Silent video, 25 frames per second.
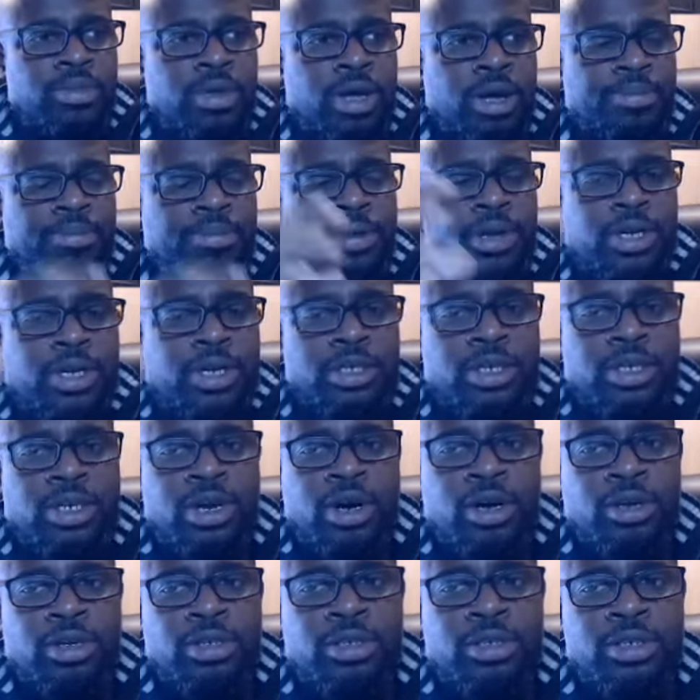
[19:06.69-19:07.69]
unpleasant
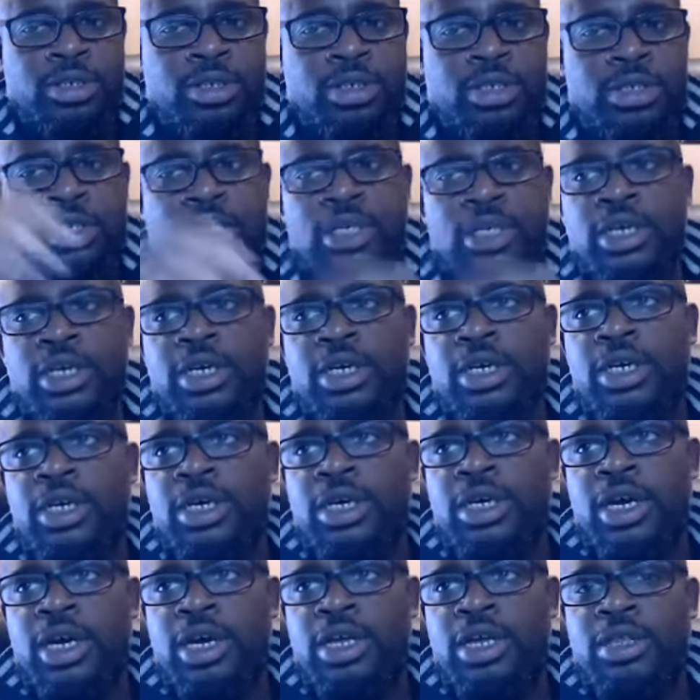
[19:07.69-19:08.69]
colors. The